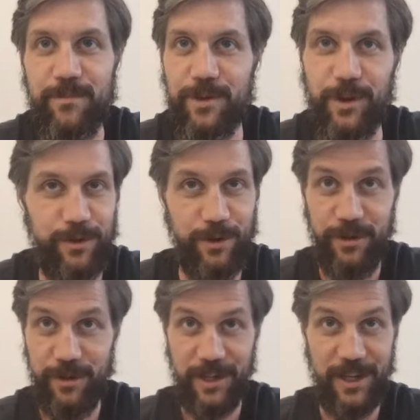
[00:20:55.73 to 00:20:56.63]
So
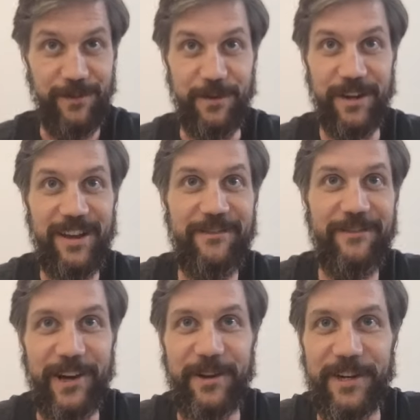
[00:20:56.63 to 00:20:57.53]
just to give you a
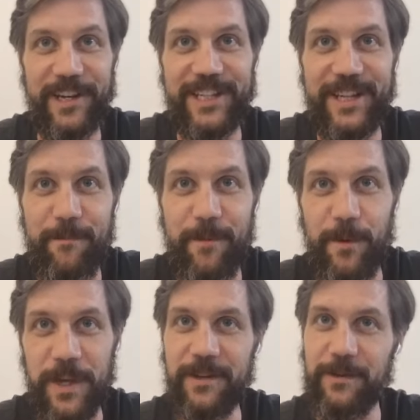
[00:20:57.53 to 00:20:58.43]
very quick example,
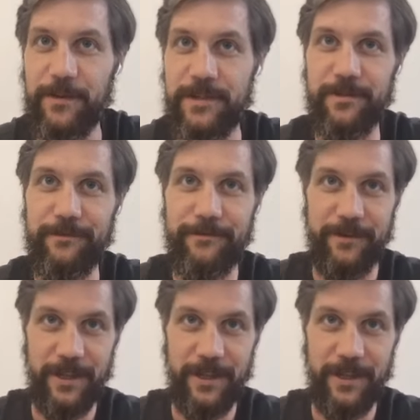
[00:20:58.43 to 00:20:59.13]
we sort of